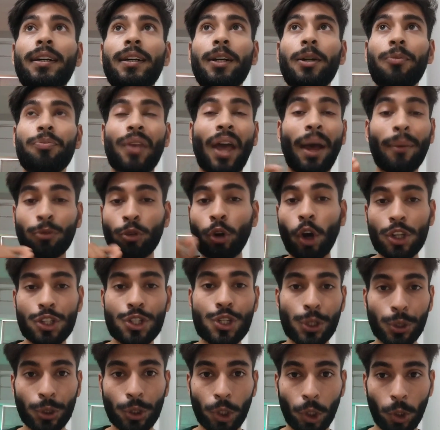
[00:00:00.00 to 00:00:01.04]
I've got
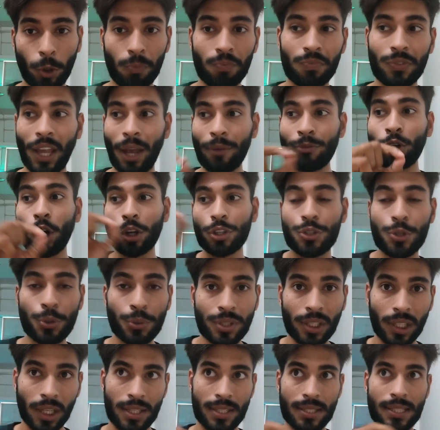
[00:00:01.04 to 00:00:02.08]
to go, I've got to
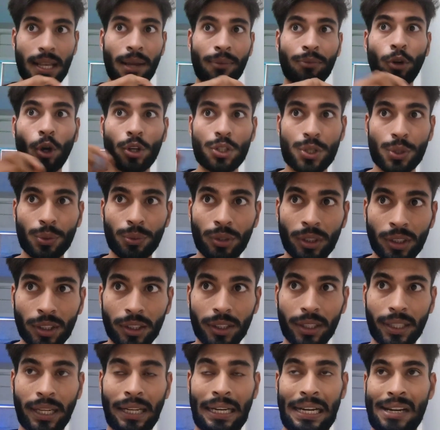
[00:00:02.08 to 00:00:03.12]
dance, I've got to
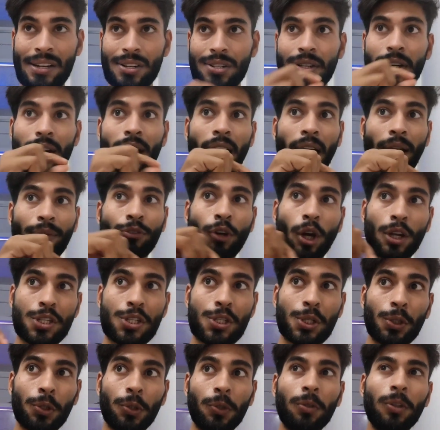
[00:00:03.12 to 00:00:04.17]
learn English, I've got
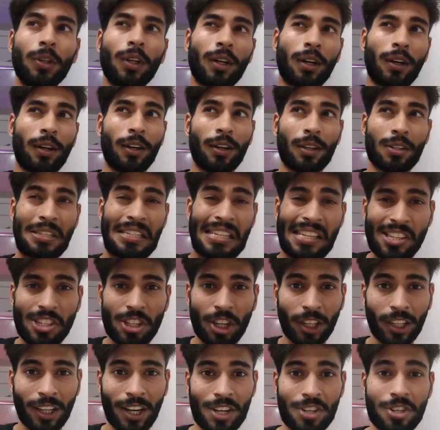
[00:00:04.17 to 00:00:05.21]
to teach
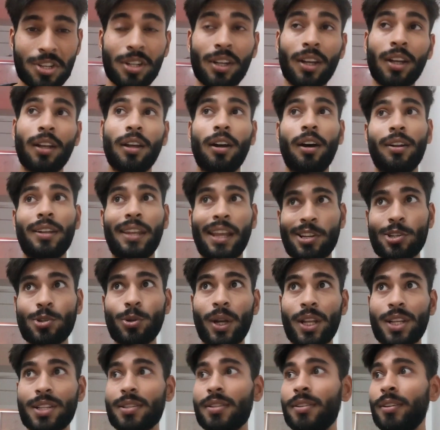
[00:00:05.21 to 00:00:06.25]
English. Next
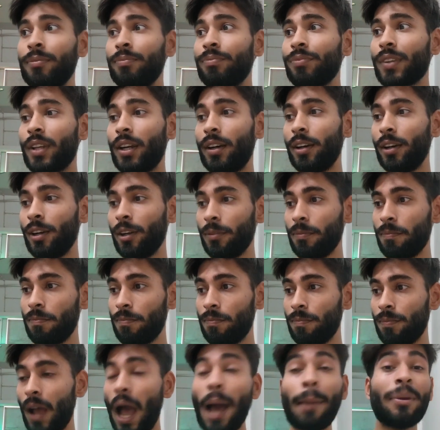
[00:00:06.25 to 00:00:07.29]
one is
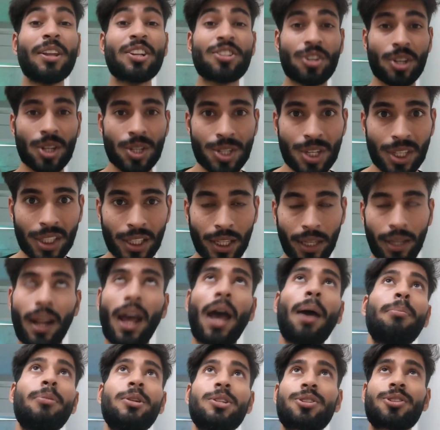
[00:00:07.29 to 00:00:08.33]
I'm interested
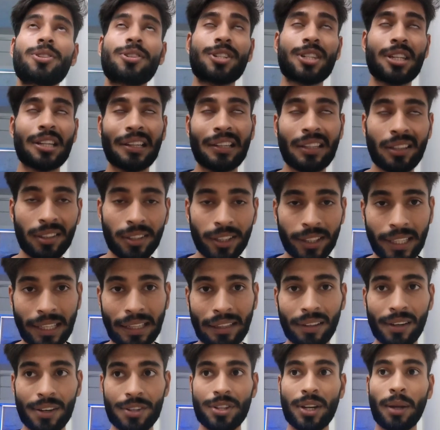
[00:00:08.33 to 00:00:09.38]
in learning
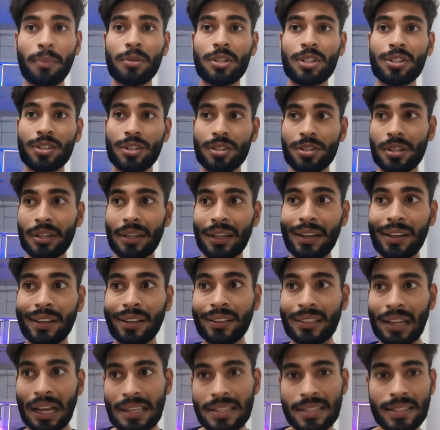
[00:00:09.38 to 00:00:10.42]
English, I'm interested in
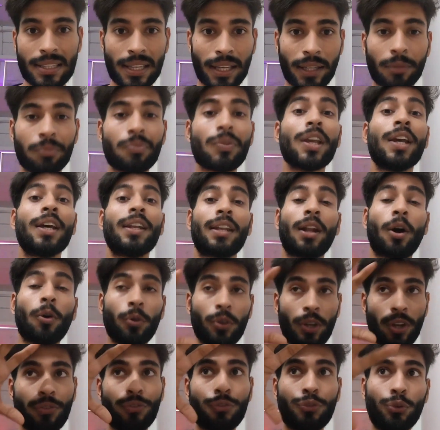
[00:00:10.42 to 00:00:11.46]
dancing. Now
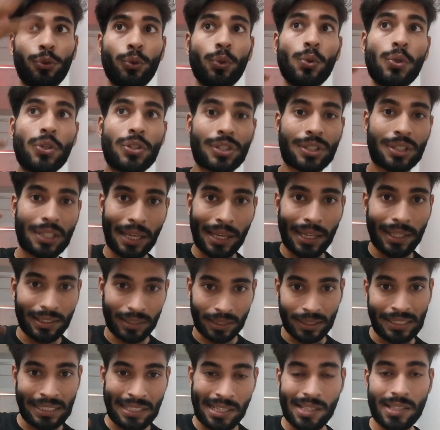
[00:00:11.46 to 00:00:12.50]
if you say
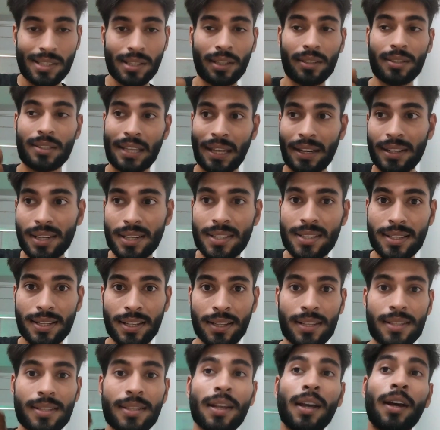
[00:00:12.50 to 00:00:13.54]
these
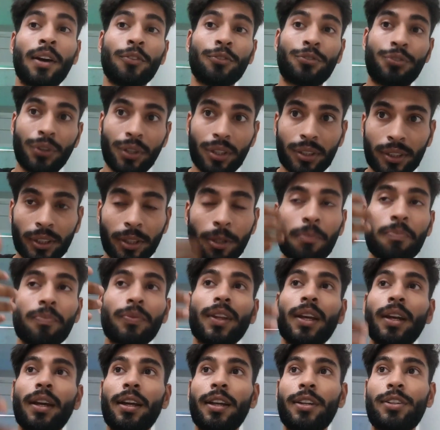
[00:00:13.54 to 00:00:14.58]
sentences further,
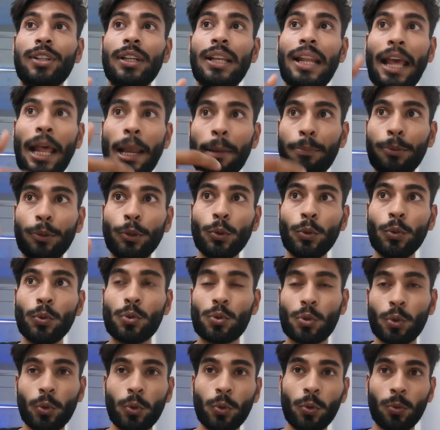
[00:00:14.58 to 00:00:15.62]
it will help you
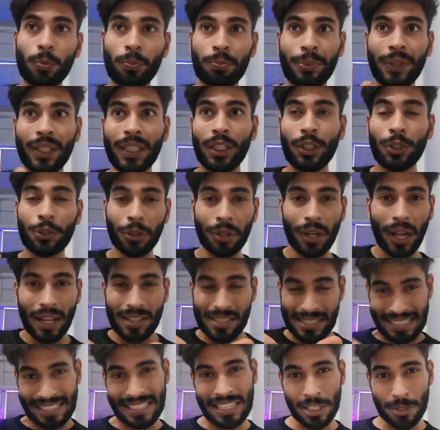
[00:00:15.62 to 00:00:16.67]
to be good at
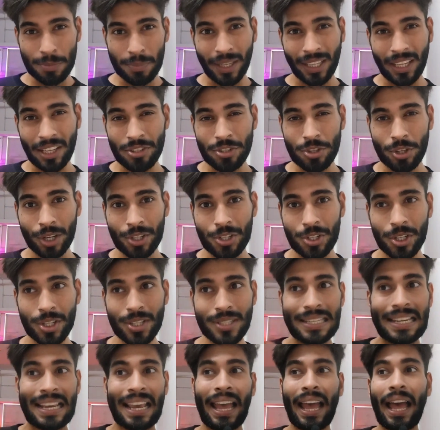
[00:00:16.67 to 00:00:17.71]
sentence making
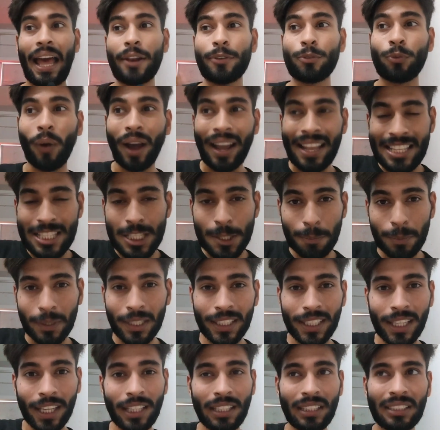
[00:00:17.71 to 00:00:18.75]
structures, and while
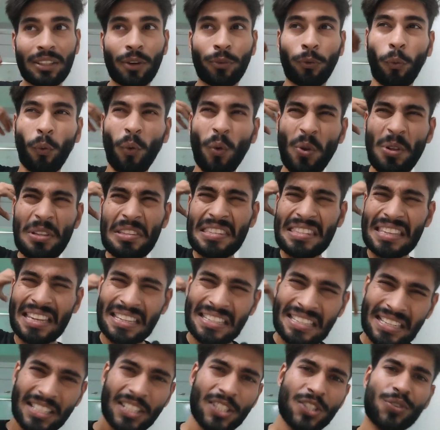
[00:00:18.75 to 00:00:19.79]
speaking the whole
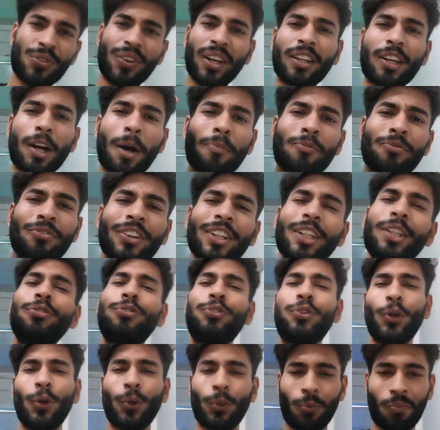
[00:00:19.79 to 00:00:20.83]
sentence will come with the
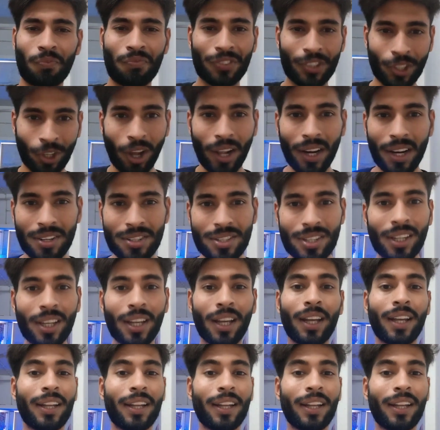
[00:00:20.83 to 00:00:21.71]
flow. Got it?